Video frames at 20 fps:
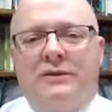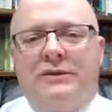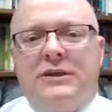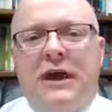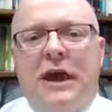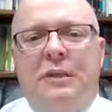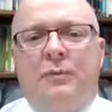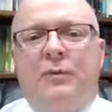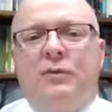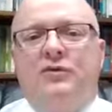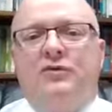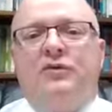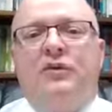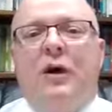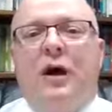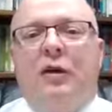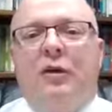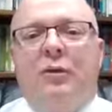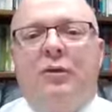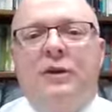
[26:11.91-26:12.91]
disciples
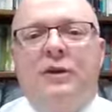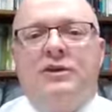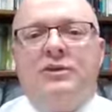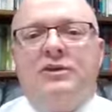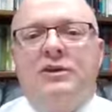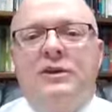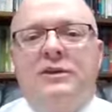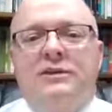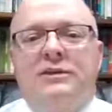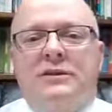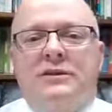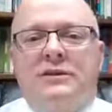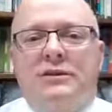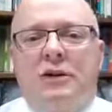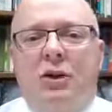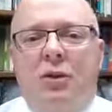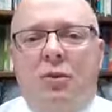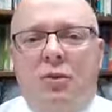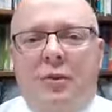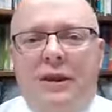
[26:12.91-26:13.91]
following
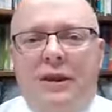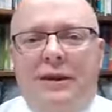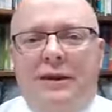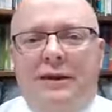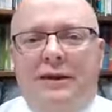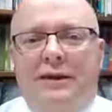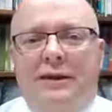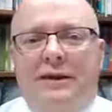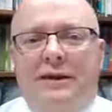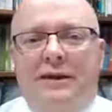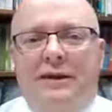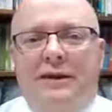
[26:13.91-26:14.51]
Jesus, don't we?